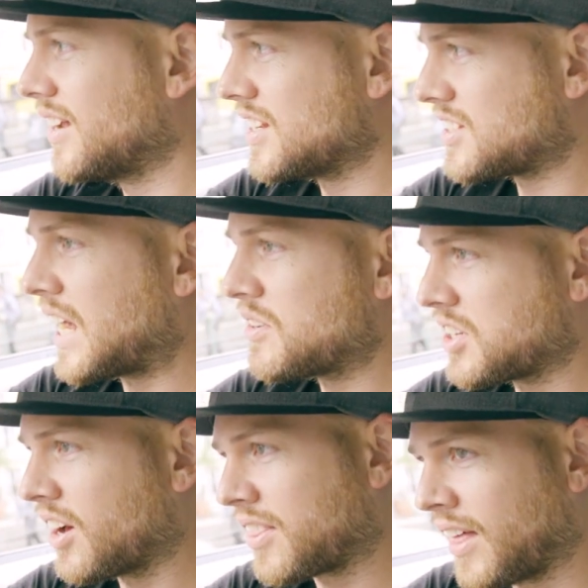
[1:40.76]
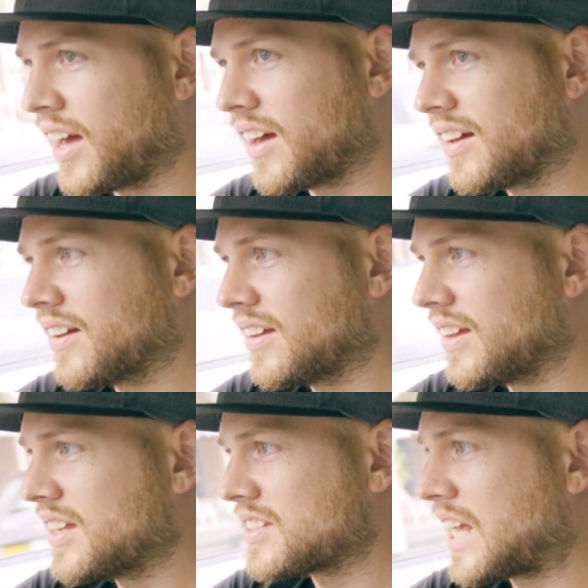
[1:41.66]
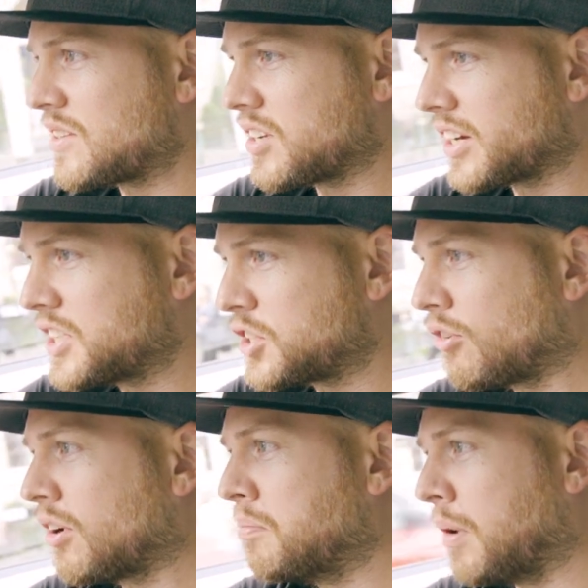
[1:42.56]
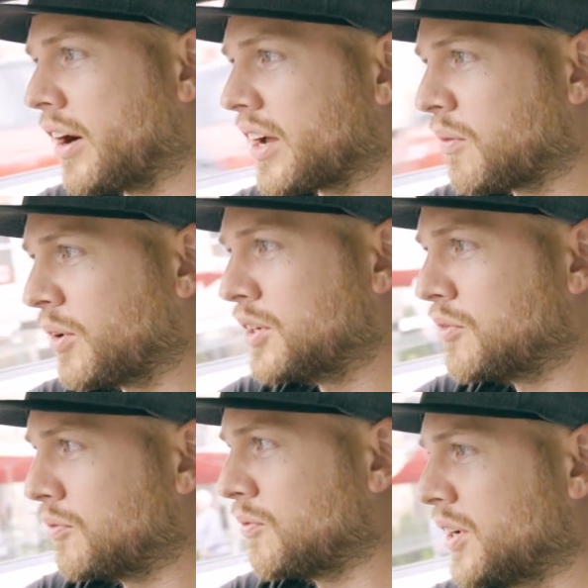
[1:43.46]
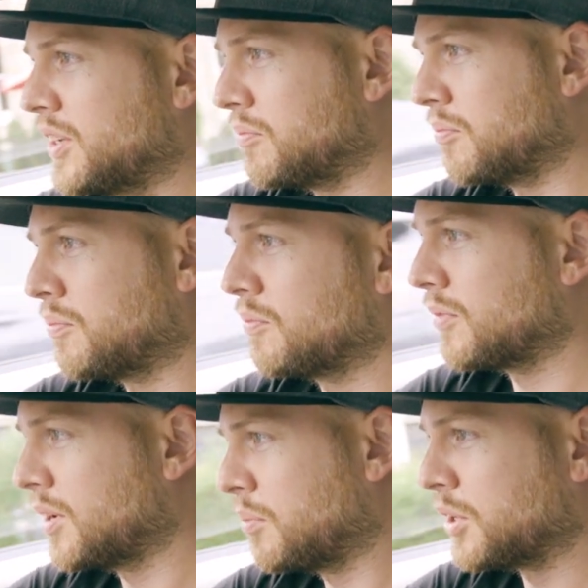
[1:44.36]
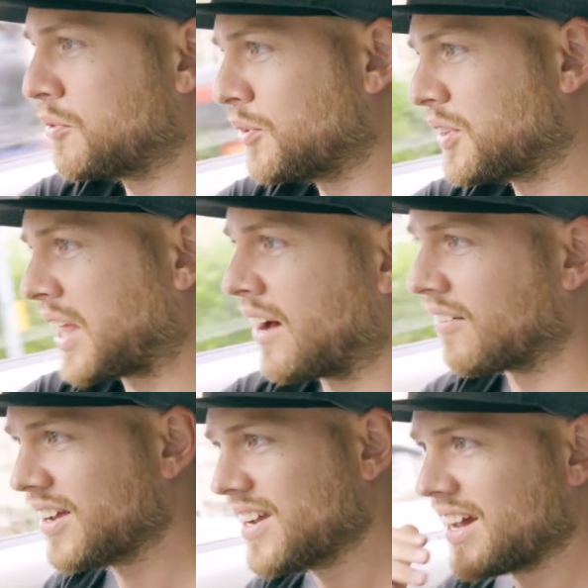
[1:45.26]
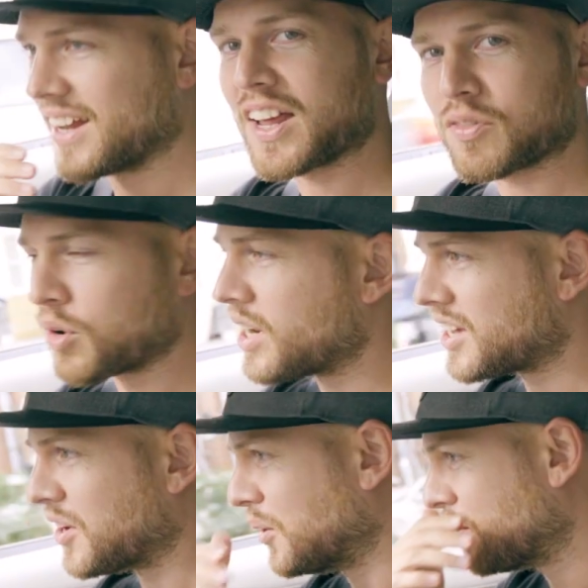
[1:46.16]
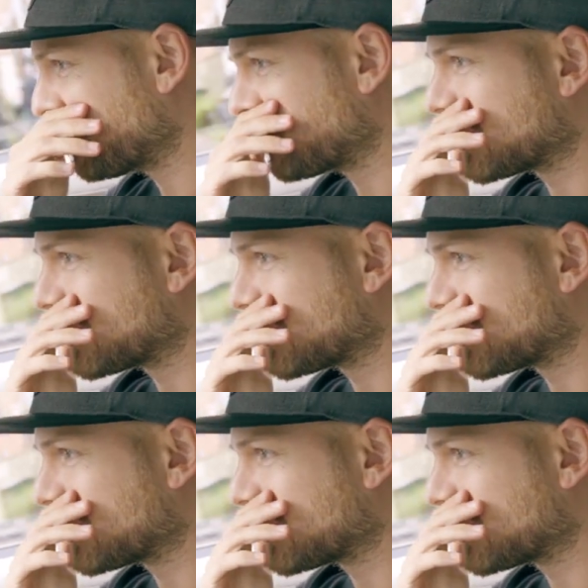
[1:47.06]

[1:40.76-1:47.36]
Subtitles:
It sounds like that. It sounds like a Tron bike when you put your foot down, and that's really cool.